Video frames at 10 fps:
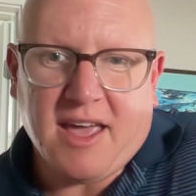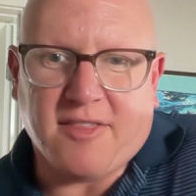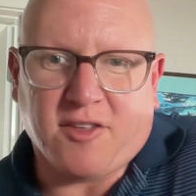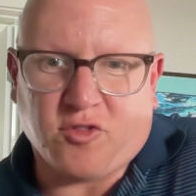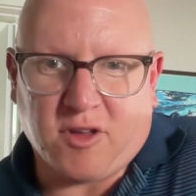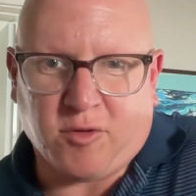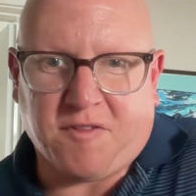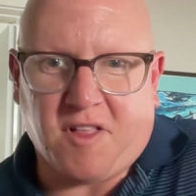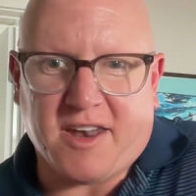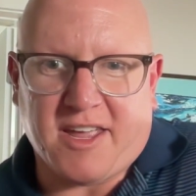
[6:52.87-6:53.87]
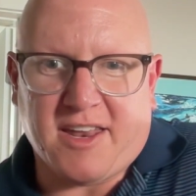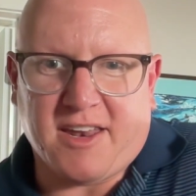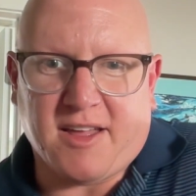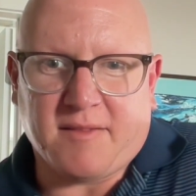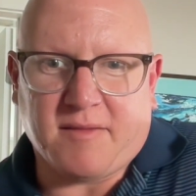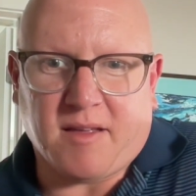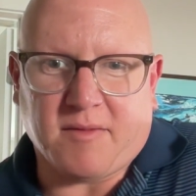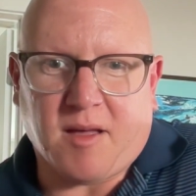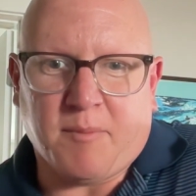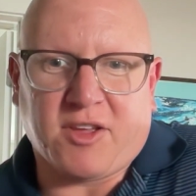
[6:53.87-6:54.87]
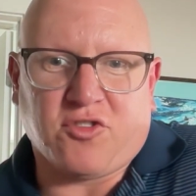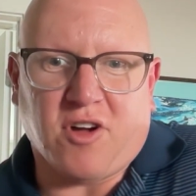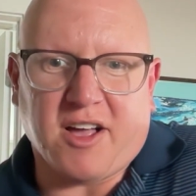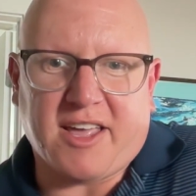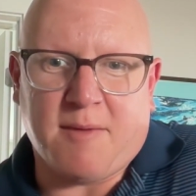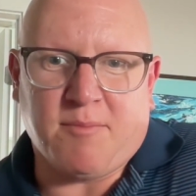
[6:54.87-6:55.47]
and the streets were flooded, and a big truck came